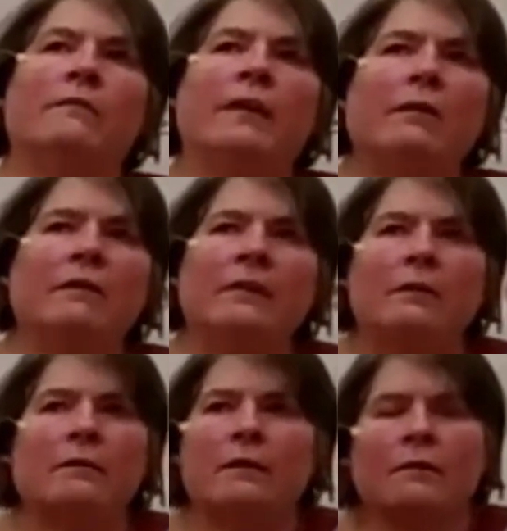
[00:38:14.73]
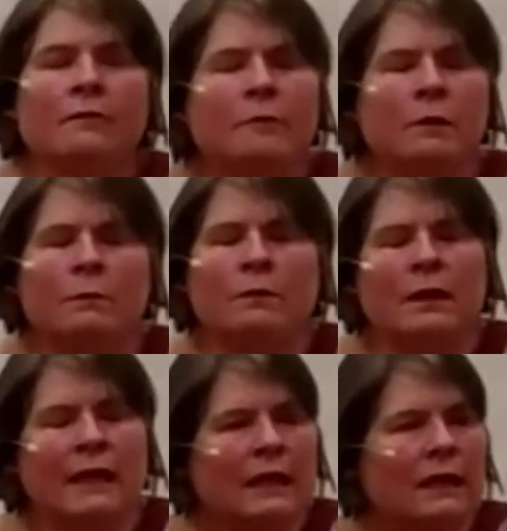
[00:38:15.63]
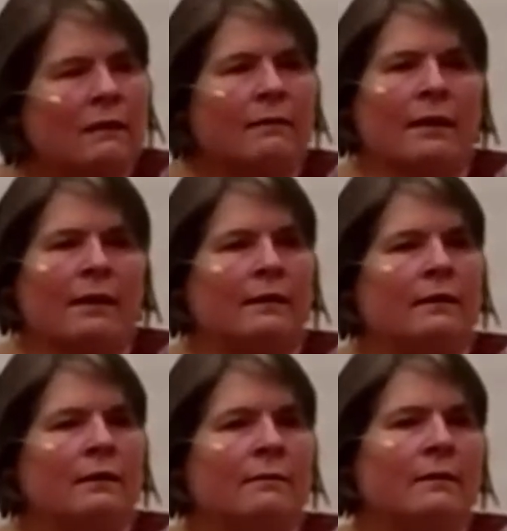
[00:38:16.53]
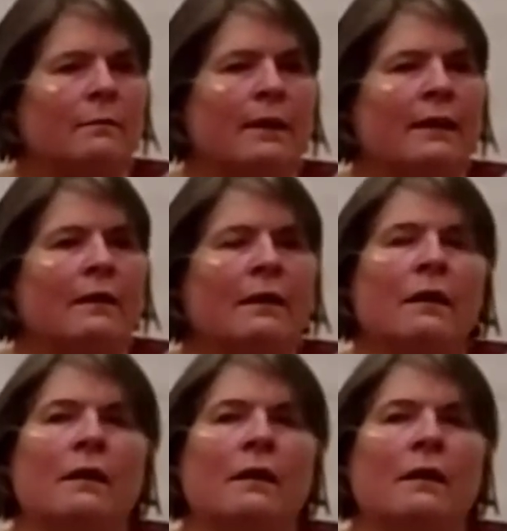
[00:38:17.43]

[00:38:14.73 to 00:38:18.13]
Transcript: Very, very, very few people on any side of the debate